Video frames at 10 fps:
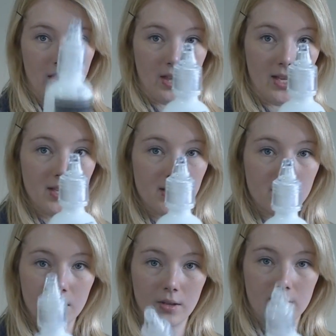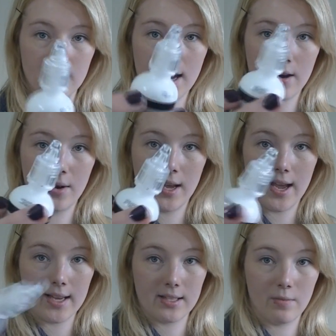this. See how it
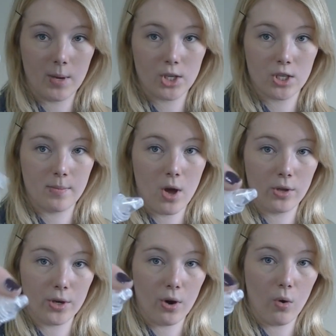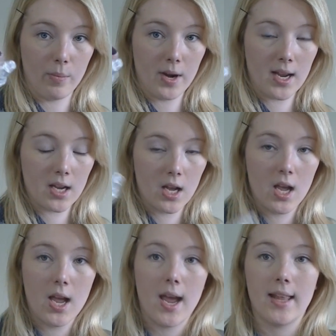has a much smaller opening?
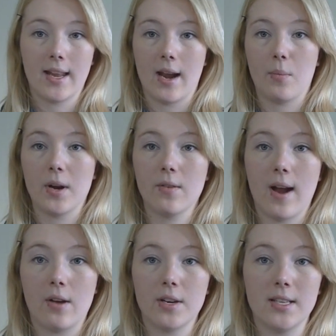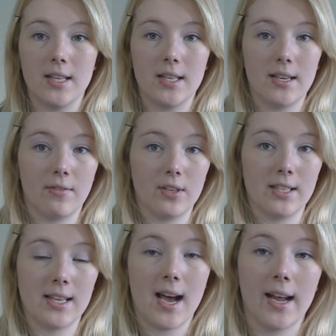And then I went around and did the different
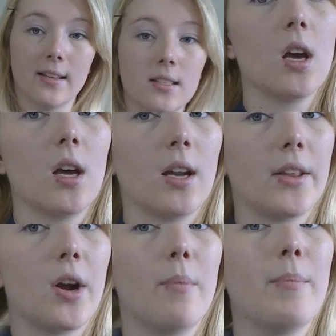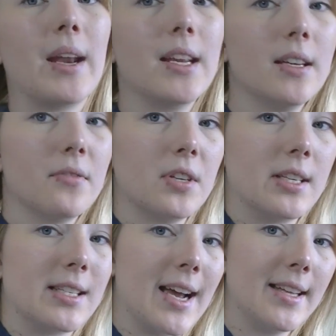designs. Now there are many different
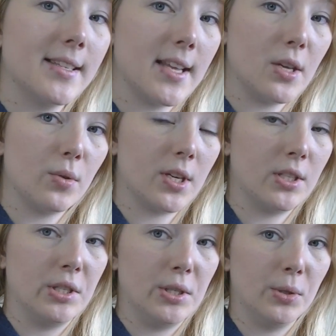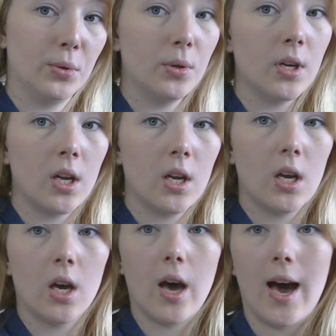designs that you can do.
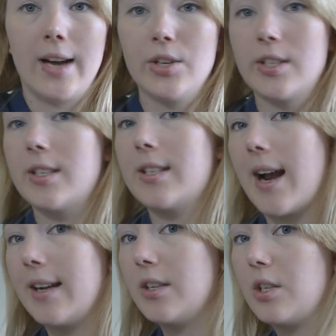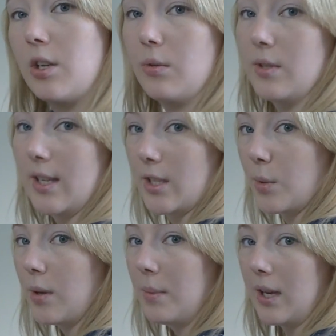I just decided to use this
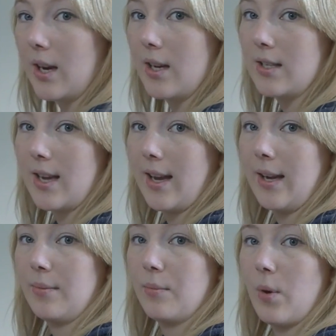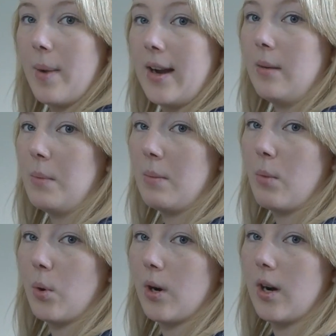one because it reminded me
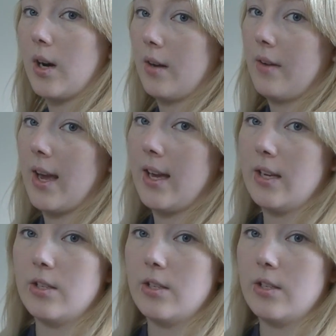more of a